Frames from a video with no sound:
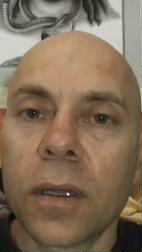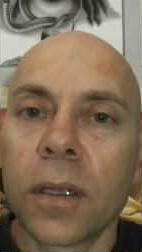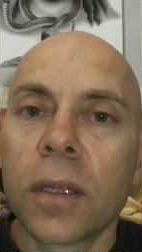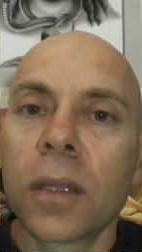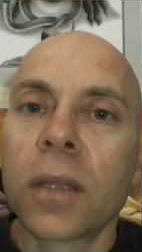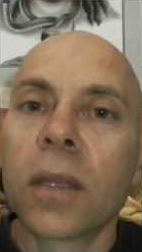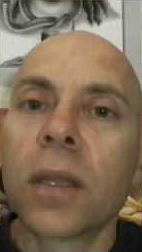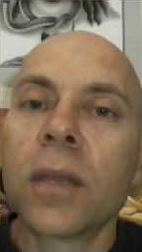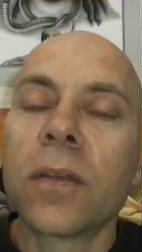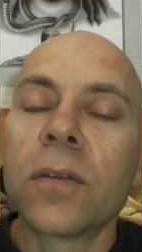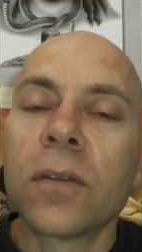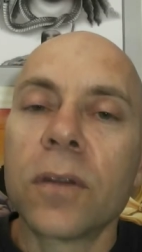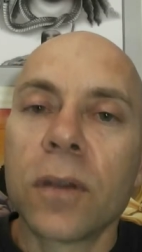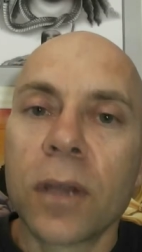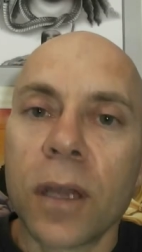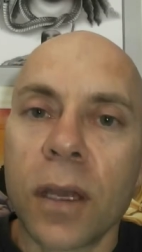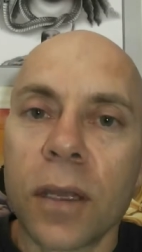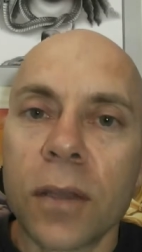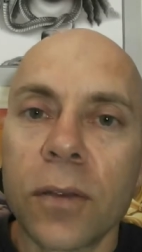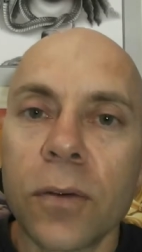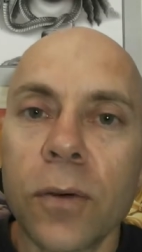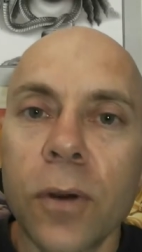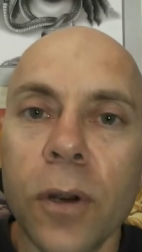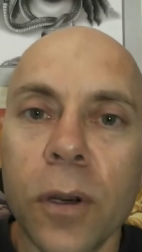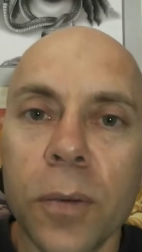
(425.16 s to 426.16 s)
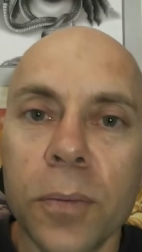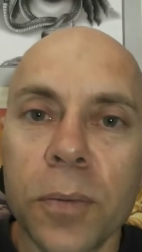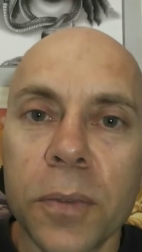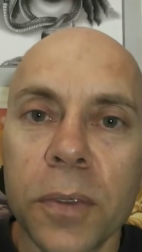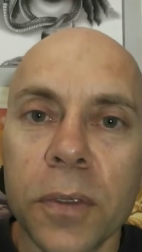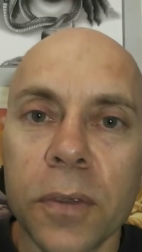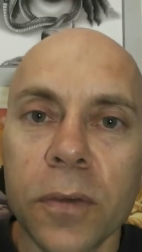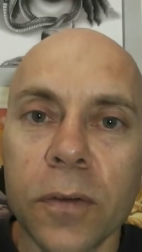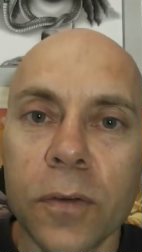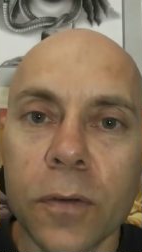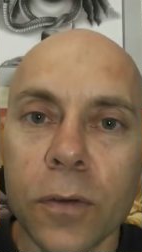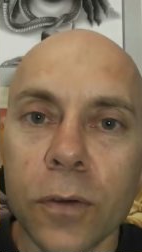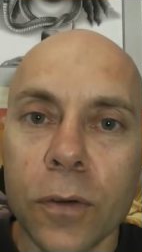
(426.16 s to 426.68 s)
There's another option,
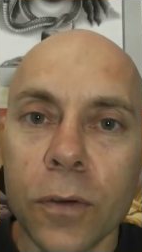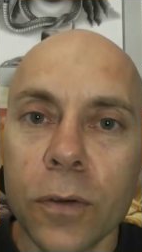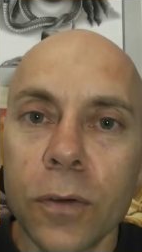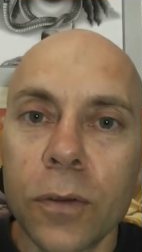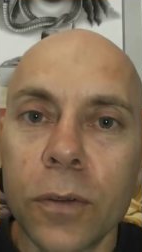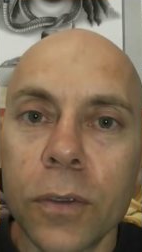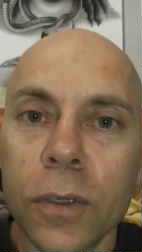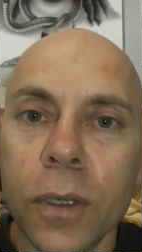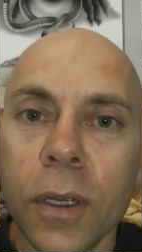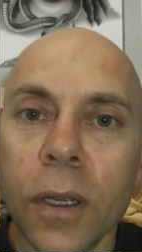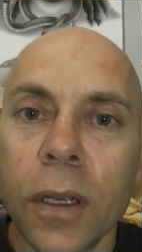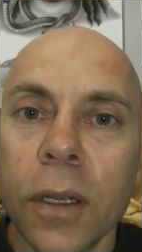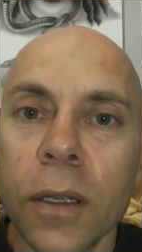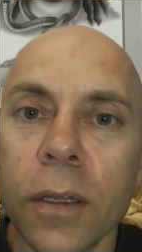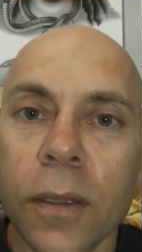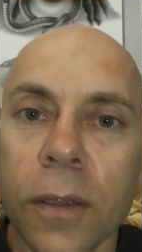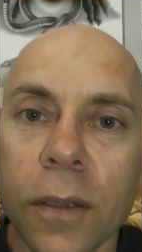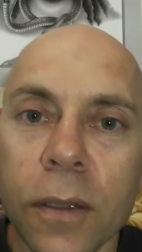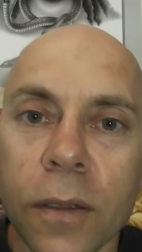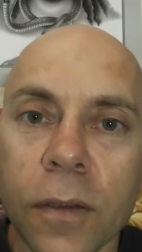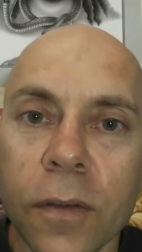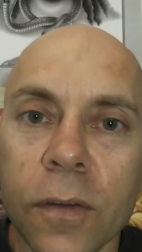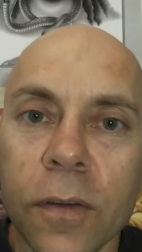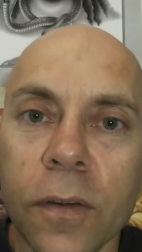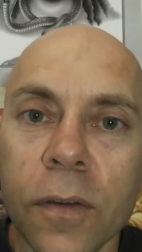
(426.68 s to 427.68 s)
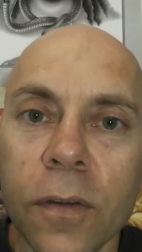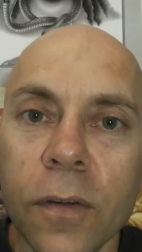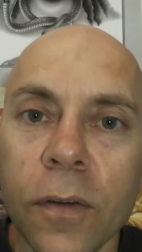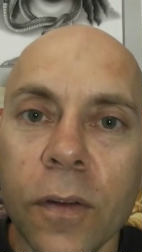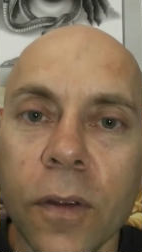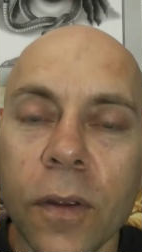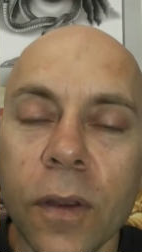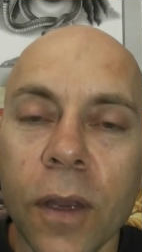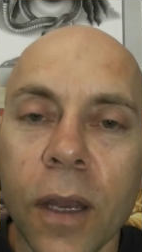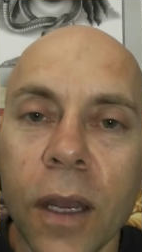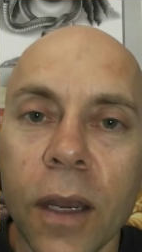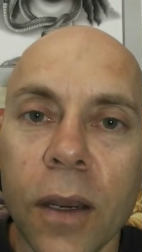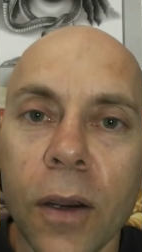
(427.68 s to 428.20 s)
Skoosh, and this is
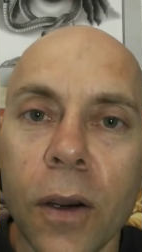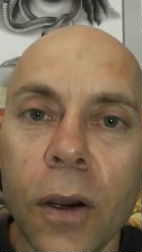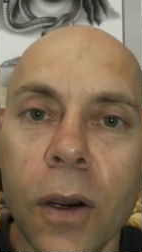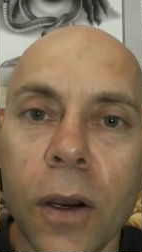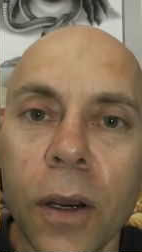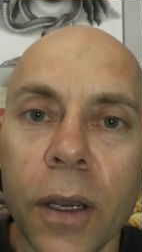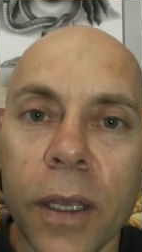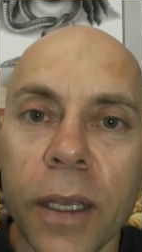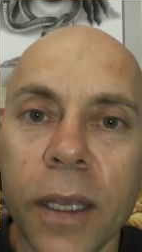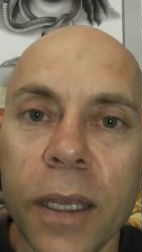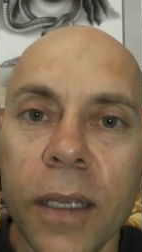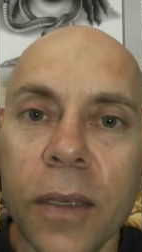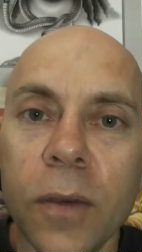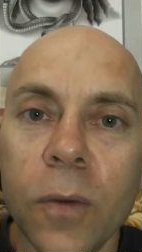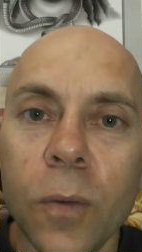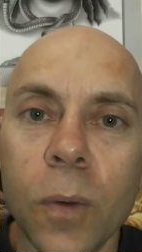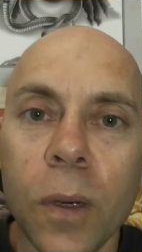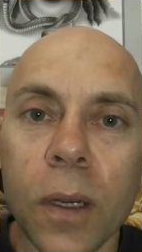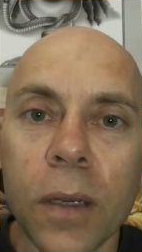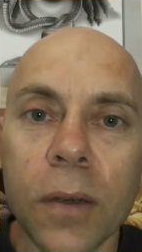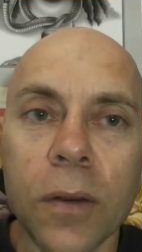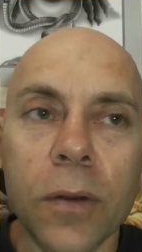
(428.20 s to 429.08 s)
the high-end one.